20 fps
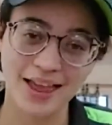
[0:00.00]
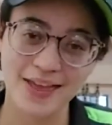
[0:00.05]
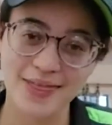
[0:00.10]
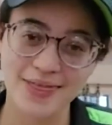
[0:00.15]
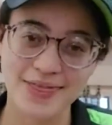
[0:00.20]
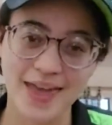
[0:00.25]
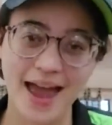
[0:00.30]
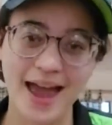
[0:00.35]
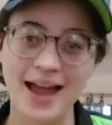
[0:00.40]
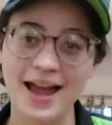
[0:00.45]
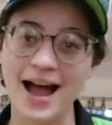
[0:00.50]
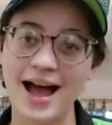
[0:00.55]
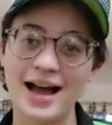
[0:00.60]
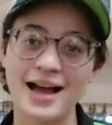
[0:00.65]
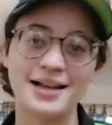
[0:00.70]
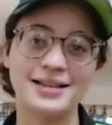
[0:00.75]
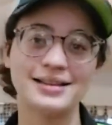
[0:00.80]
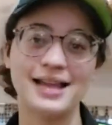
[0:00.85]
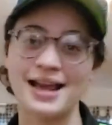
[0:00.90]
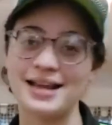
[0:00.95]

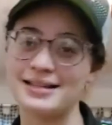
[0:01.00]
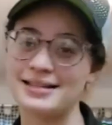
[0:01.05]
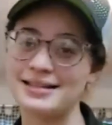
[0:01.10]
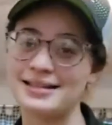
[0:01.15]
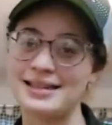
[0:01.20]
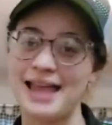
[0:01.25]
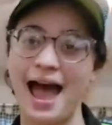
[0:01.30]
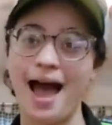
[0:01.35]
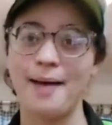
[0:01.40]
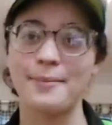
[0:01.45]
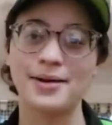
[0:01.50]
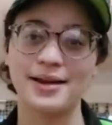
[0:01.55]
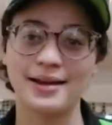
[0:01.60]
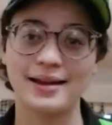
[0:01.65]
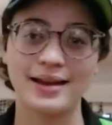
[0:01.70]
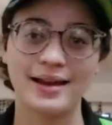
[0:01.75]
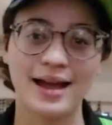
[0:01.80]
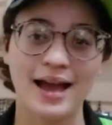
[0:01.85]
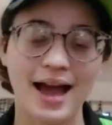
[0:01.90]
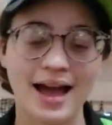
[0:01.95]
they stab it,
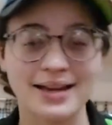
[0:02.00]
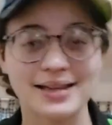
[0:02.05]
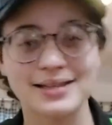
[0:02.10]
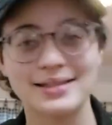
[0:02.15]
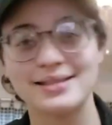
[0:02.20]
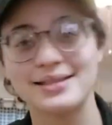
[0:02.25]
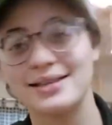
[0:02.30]
and it's